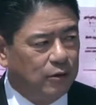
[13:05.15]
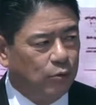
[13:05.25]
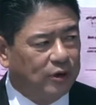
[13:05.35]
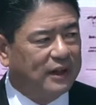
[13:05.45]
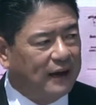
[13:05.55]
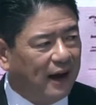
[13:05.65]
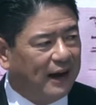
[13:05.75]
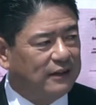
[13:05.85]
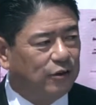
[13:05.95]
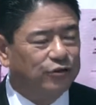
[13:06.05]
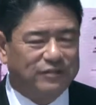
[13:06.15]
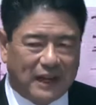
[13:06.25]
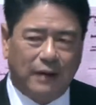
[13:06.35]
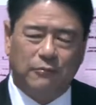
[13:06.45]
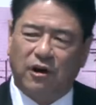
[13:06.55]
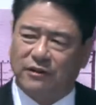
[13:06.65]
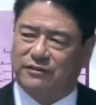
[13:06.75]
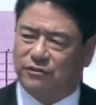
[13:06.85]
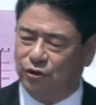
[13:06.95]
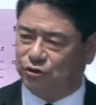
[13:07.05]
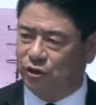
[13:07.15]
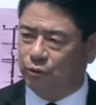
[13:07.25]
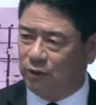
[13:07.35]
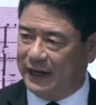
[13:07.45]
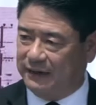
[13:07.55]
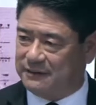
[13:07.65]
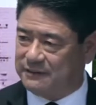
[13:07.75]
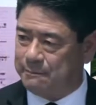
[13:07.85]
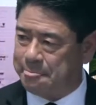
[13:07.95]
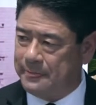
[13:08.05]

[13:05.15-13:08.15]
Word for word: were denied those same constitutional rights.